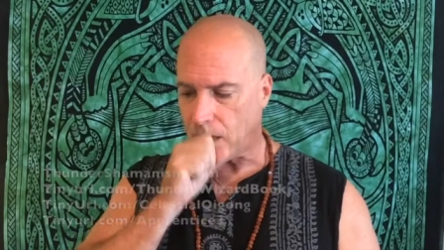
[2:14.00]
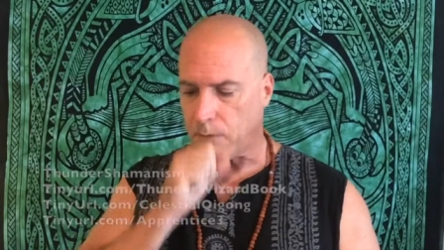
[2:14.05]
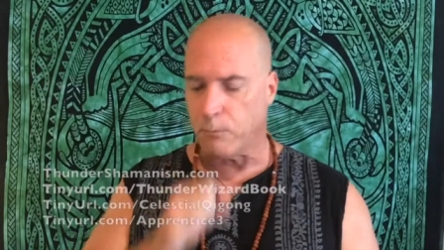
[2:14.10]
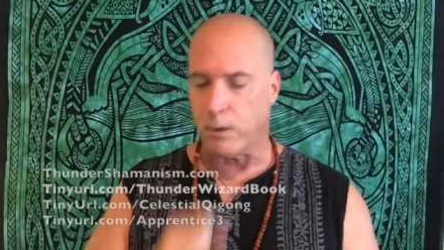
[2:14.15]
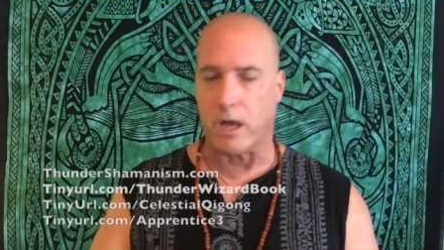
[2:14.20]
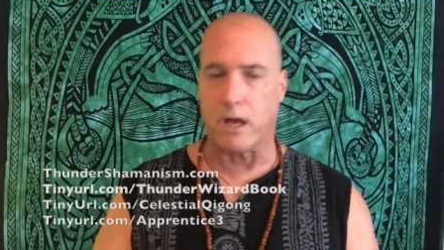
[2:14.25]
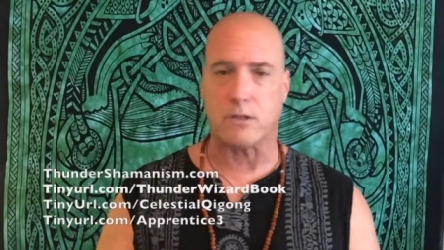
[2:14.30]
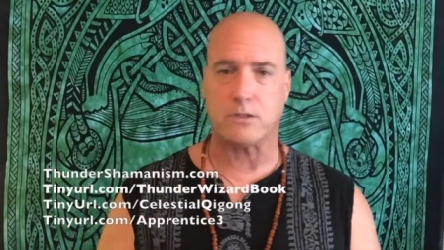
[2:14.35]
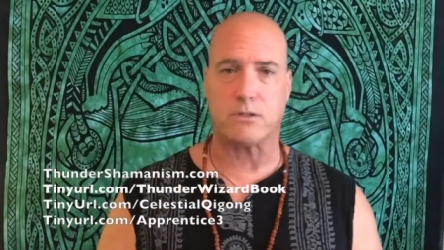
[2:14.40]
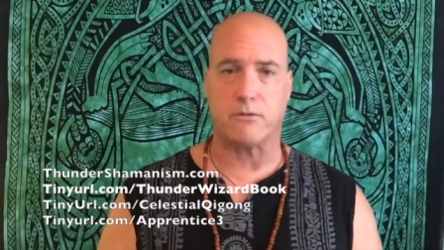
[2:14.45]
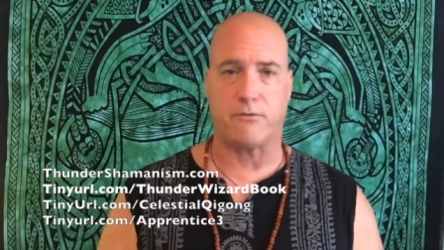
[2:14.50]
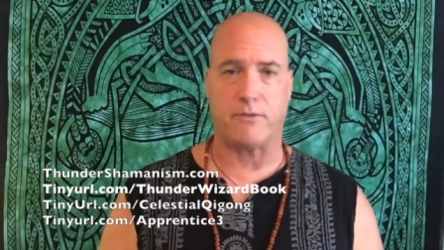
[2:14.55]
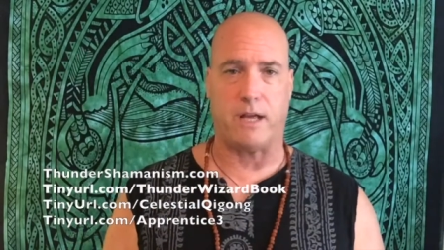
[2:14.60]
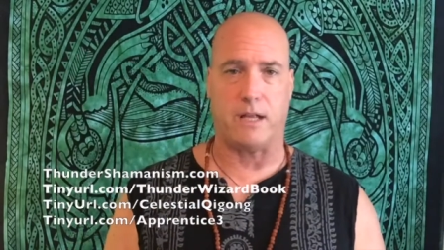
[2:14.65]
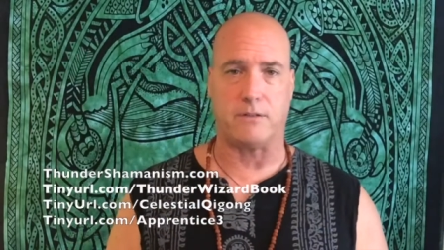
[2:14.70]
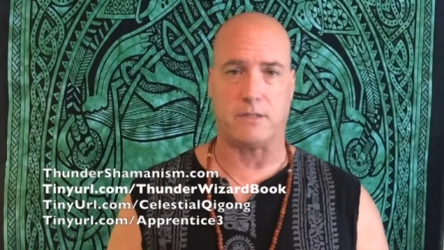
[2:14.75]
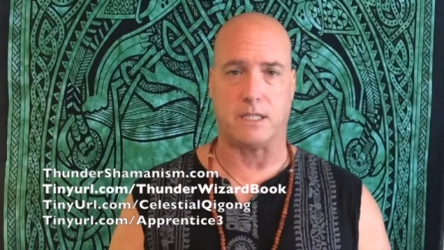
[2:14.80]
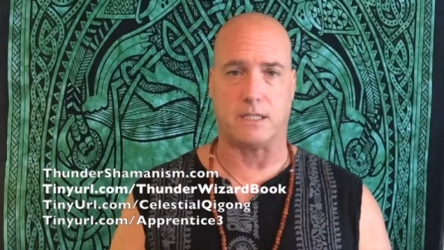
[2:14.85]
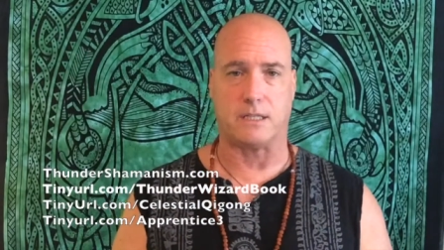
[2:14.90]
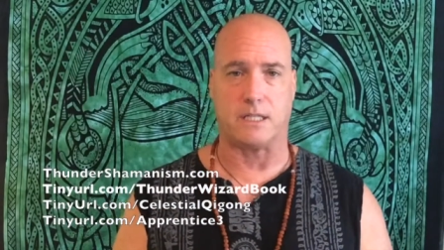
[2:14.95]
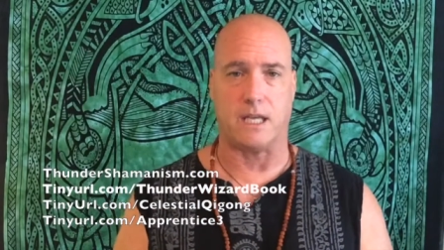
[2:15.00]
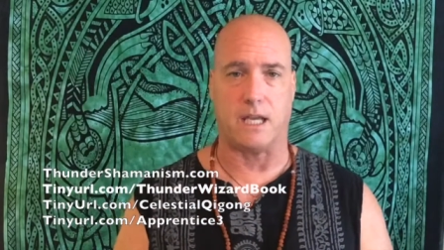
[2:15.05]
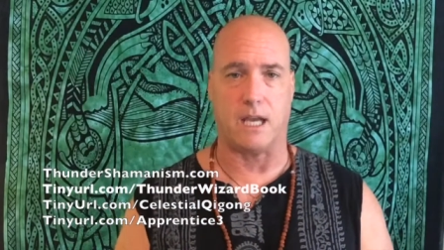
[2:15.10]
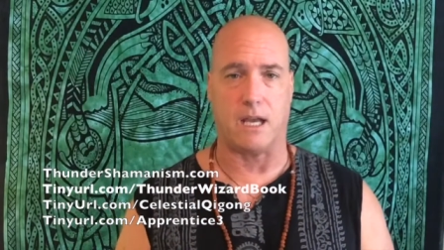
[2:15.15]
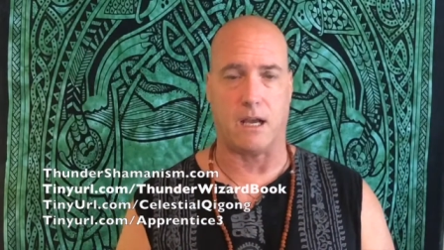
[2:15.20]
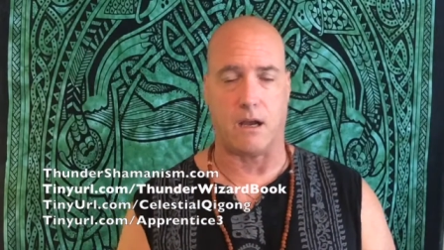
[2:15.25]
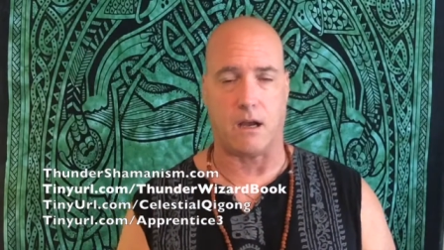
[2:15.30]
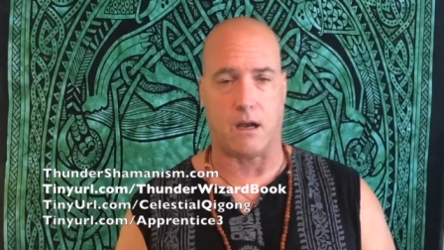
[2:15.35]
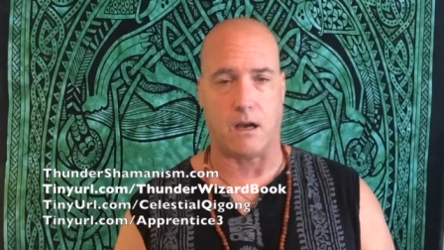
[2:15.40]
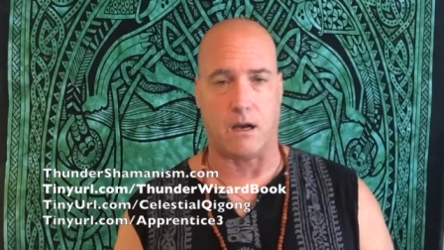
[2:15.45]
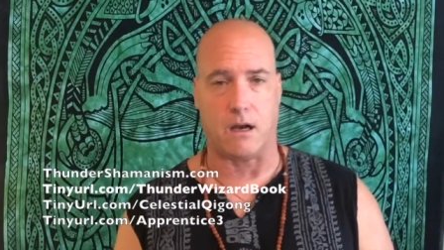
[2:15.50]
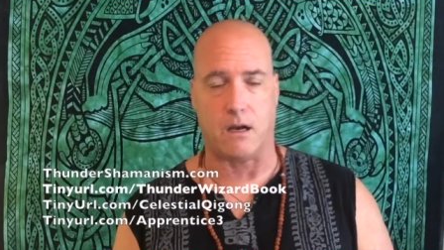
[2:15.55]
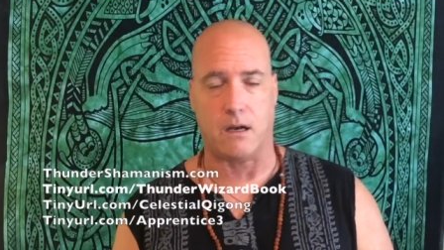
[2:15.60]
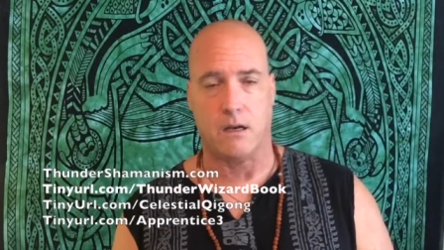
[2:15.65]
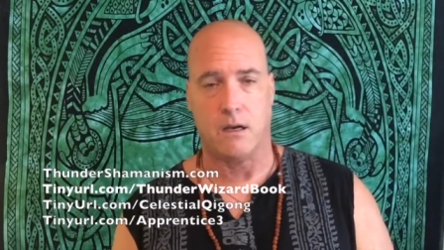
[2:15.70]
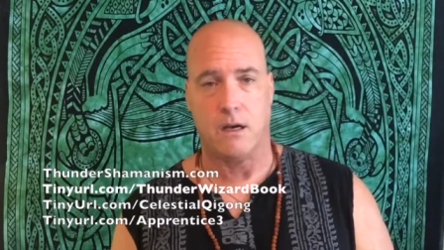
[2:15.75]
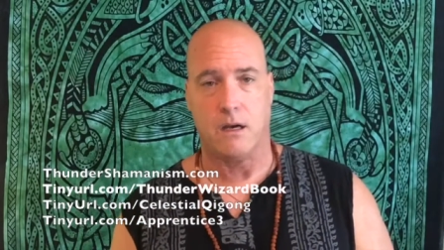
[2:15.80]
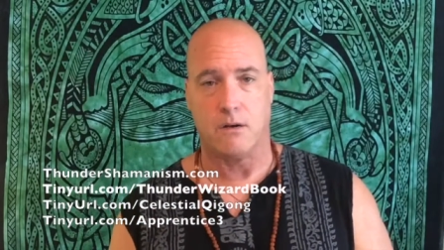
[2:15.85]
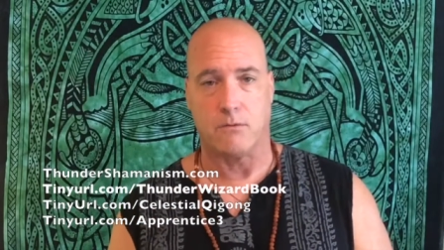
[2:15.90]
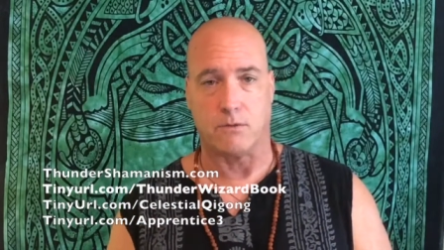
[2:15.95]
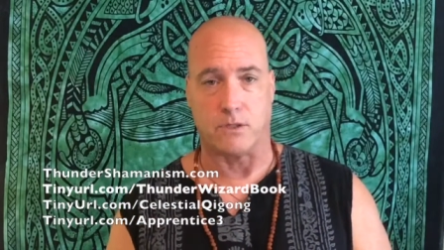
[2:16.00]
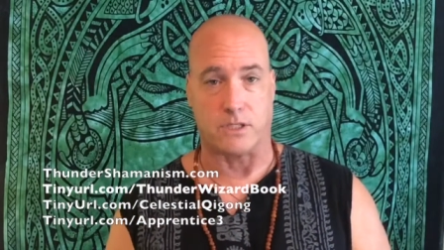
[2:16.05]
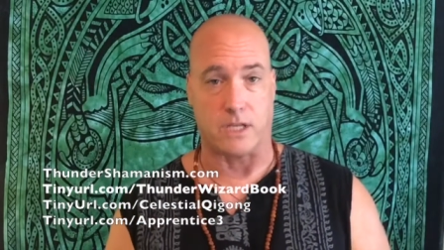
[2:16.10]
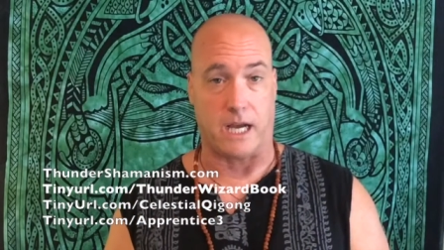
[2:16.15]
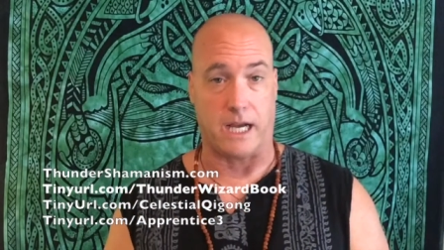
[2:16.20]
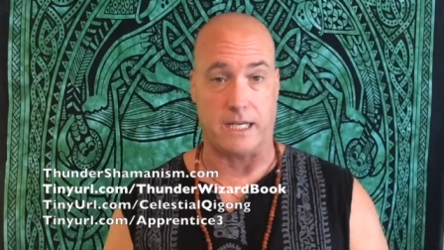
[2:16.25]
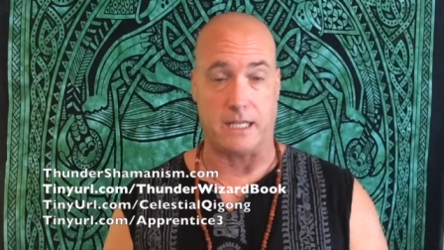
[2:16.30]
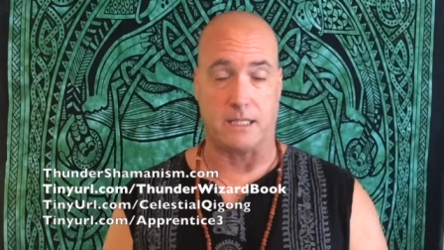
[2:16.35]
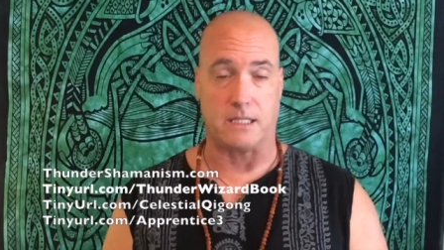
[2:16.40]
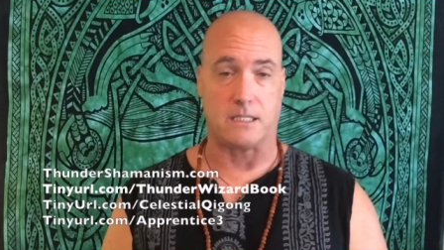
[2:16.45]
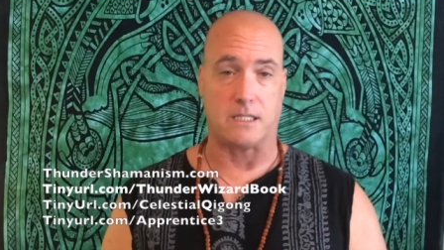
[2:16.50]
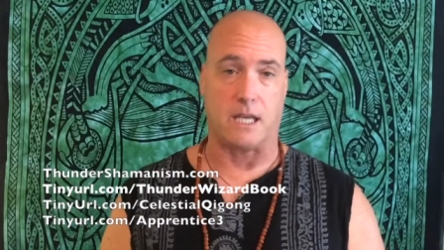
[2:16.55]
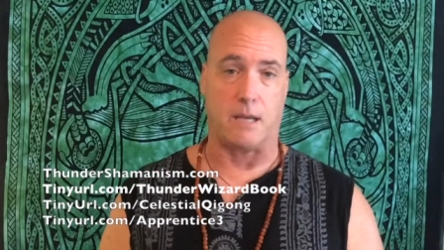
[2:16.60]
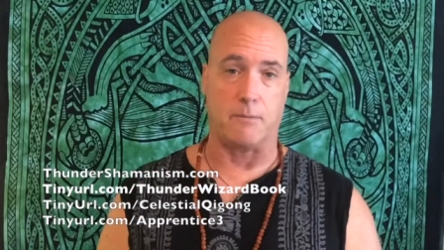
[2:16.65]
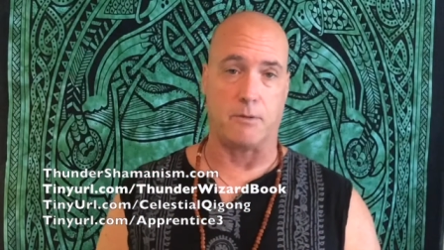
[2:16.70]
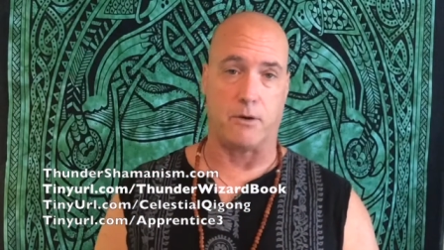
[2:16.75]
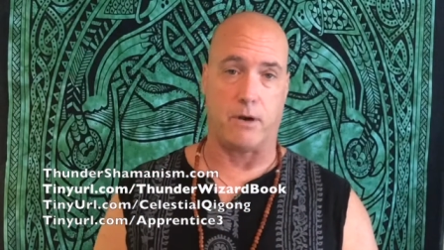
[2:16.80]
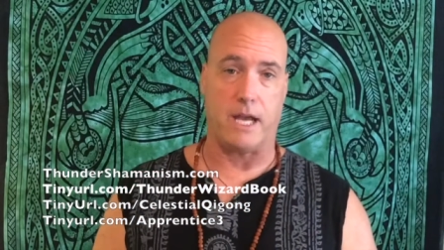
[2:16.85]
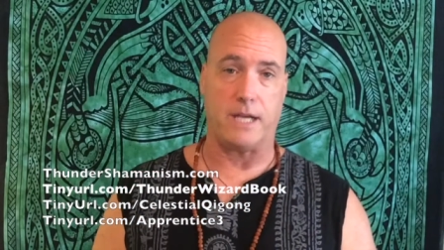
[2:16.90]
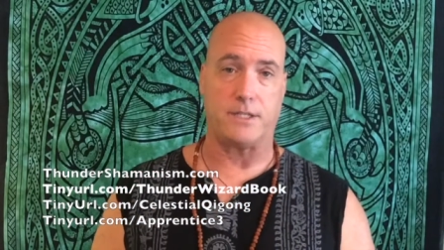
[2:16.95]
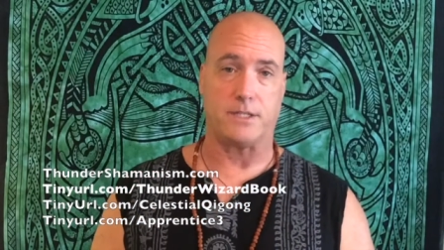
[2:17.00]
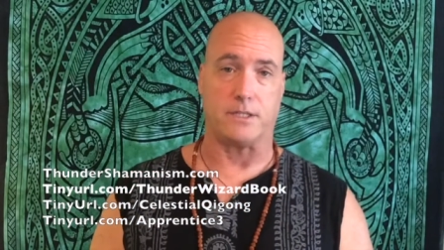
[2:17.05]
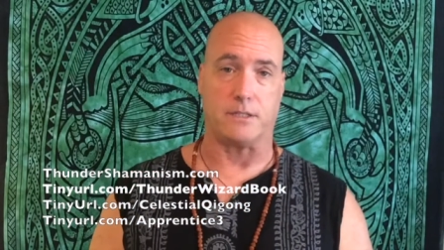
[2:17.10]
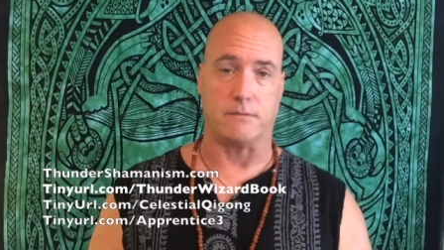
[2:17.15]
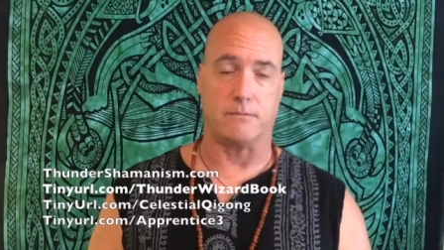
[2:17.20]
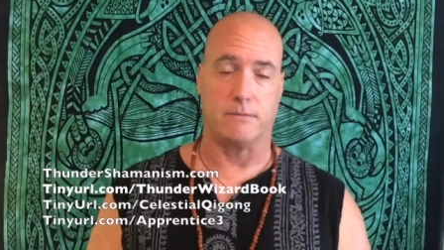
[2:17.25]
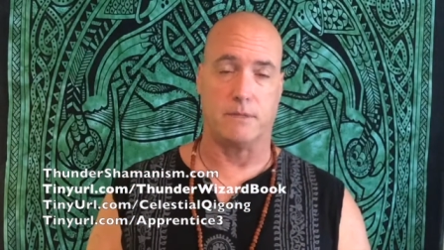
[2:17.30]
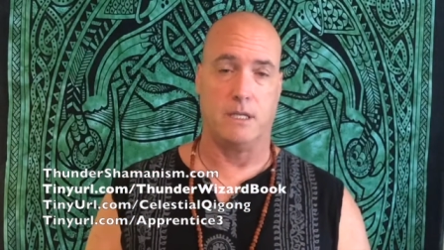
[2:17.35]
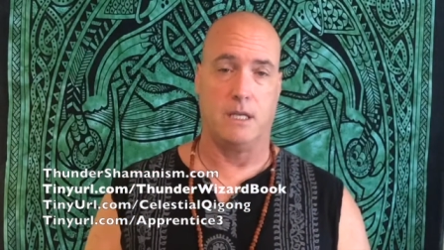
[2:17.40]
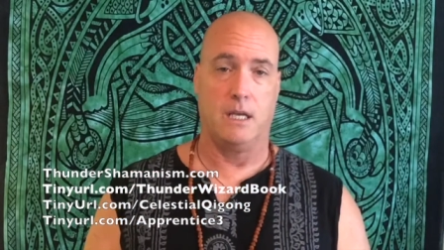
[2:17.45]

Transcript: We also found that they reside in the same direction.